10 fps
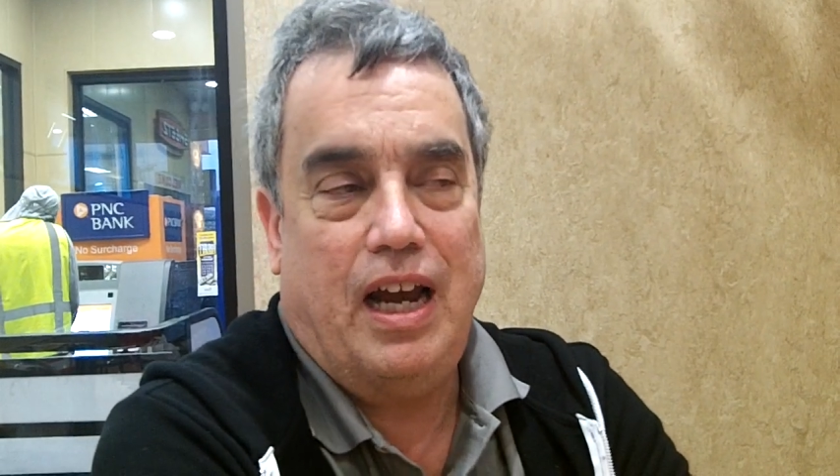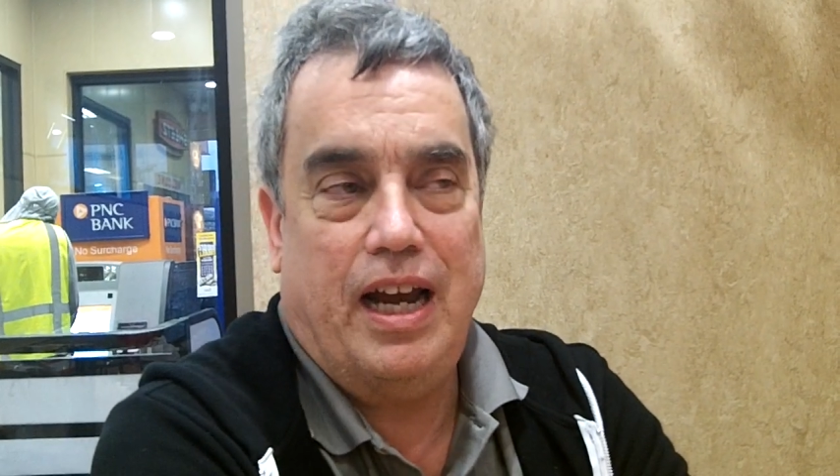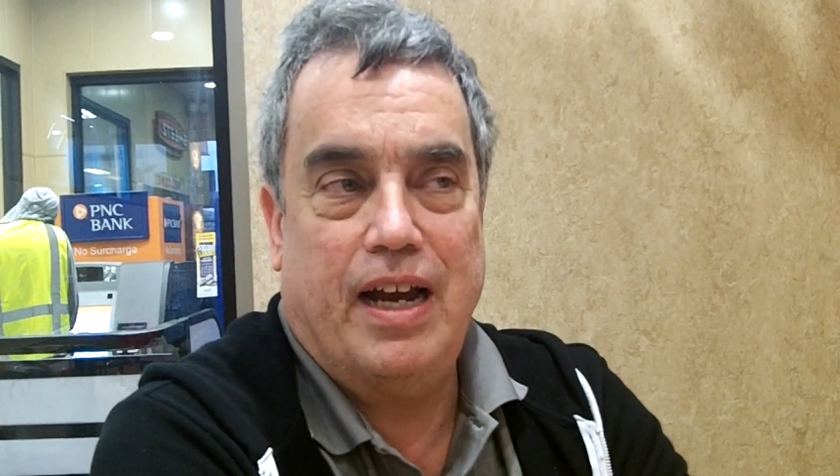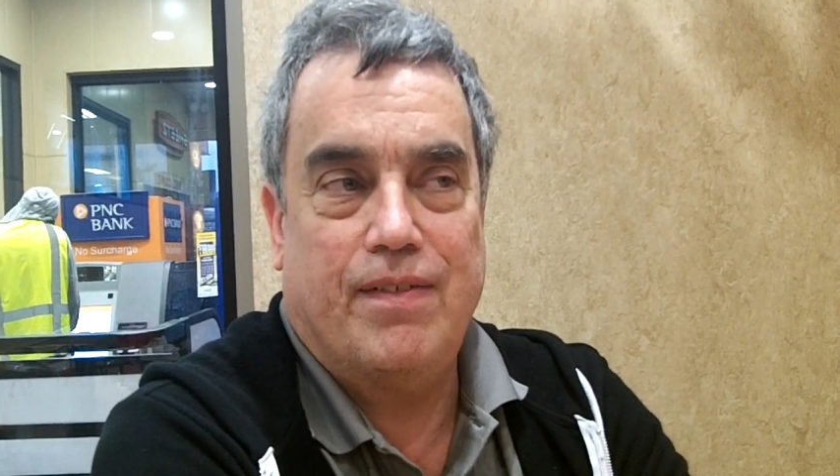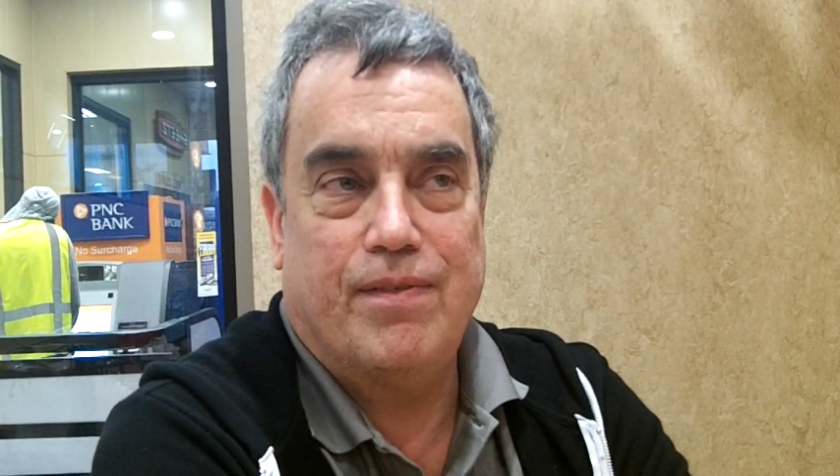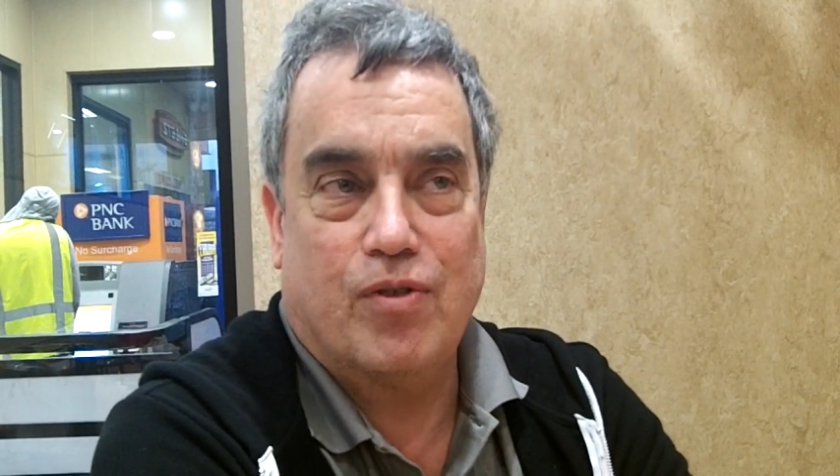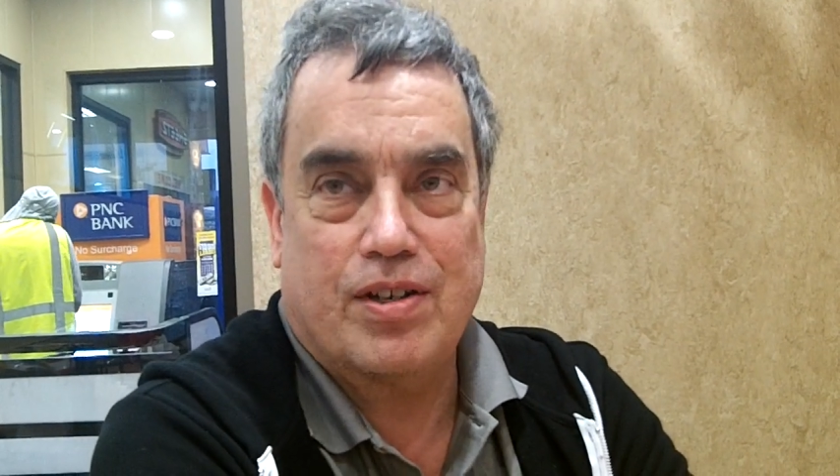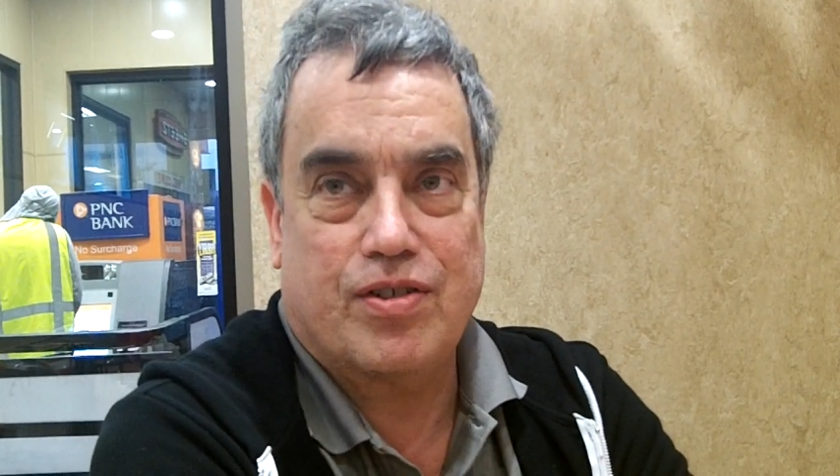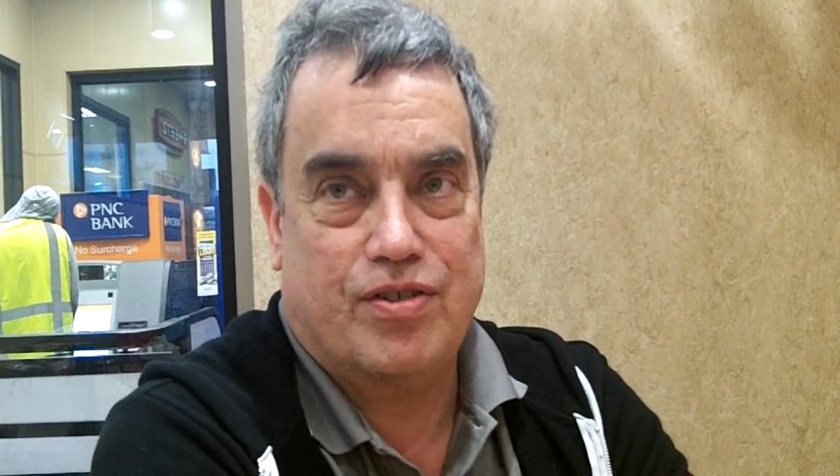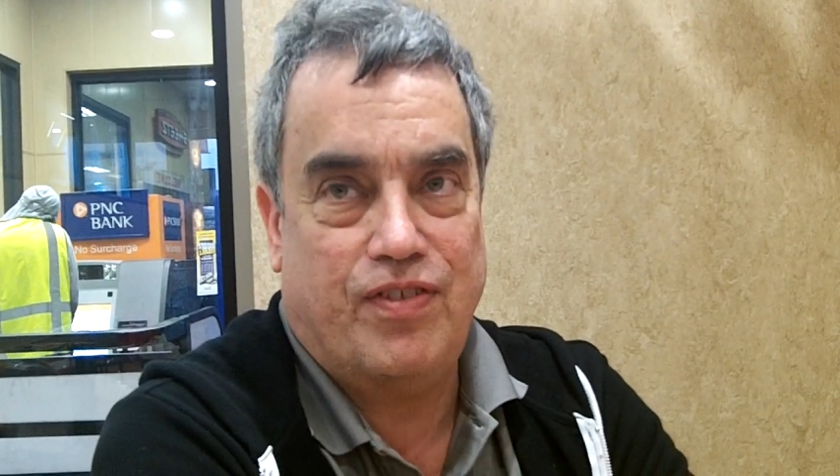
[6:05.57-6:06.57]
and
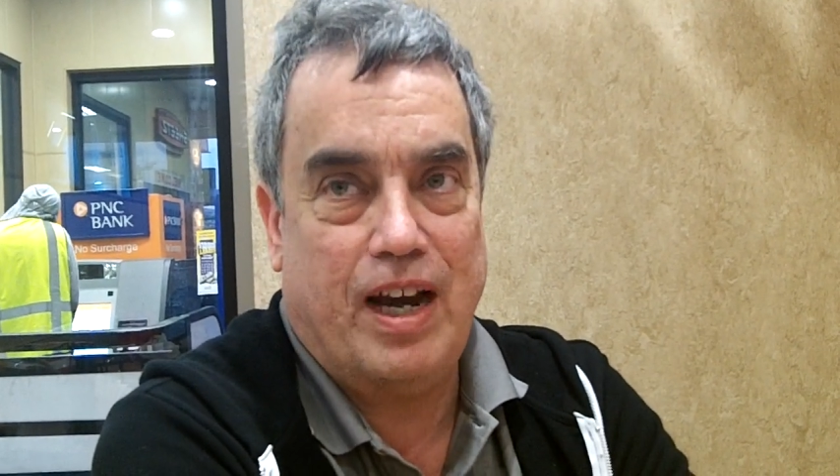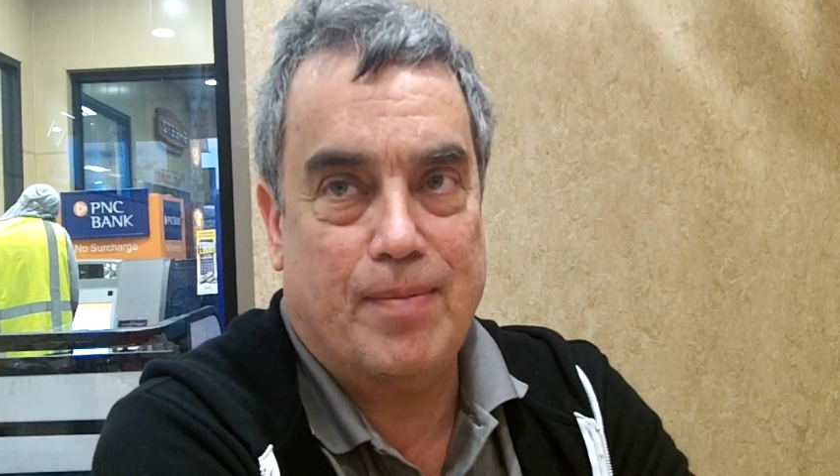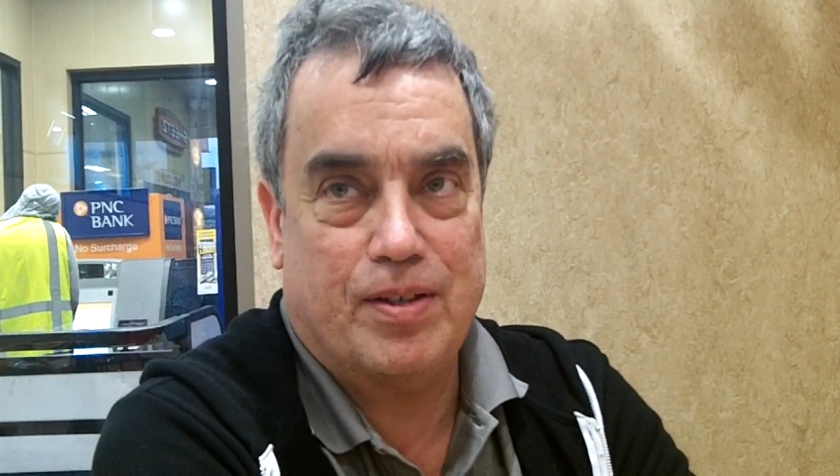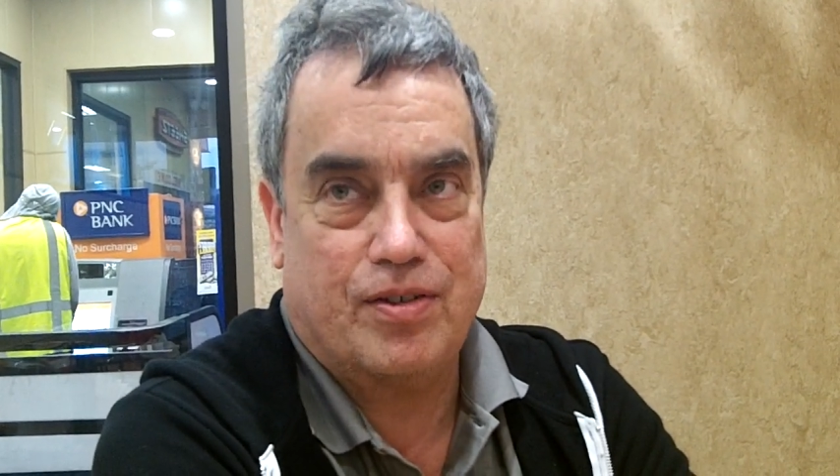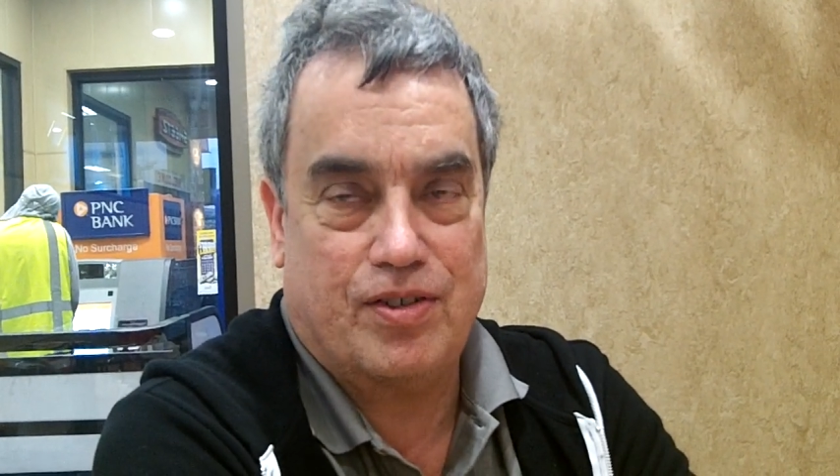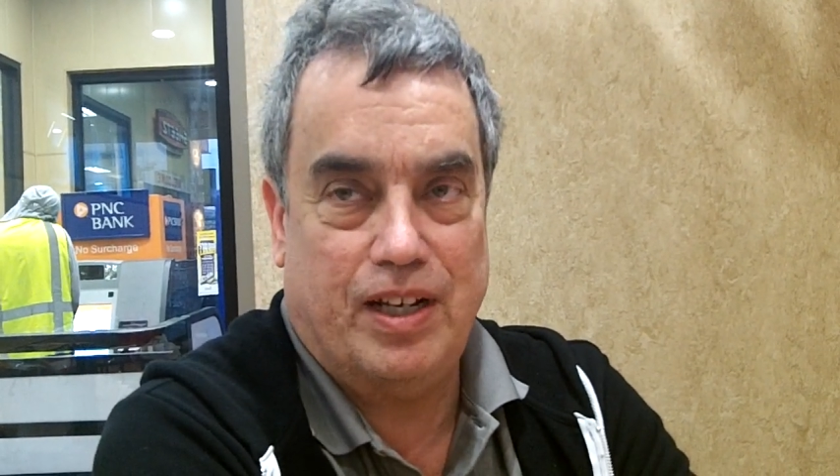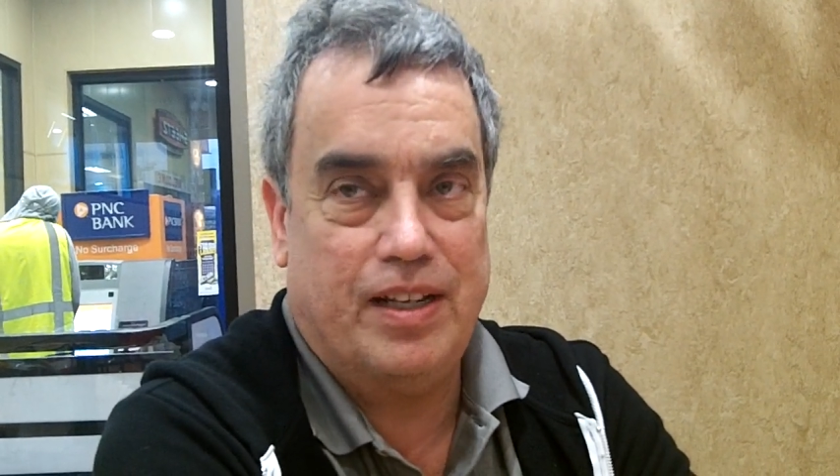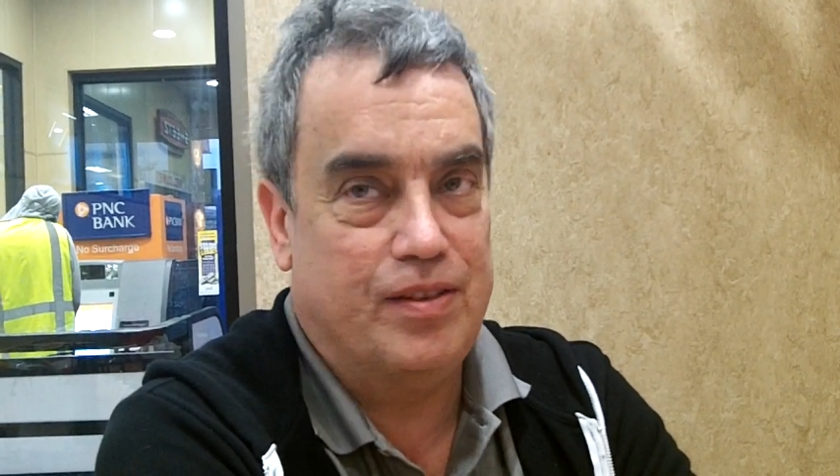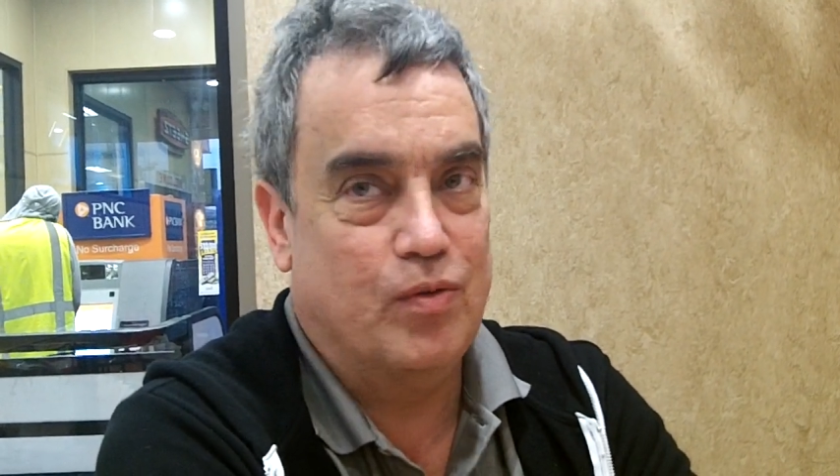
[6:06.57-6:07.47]
wrestlers' families are saying,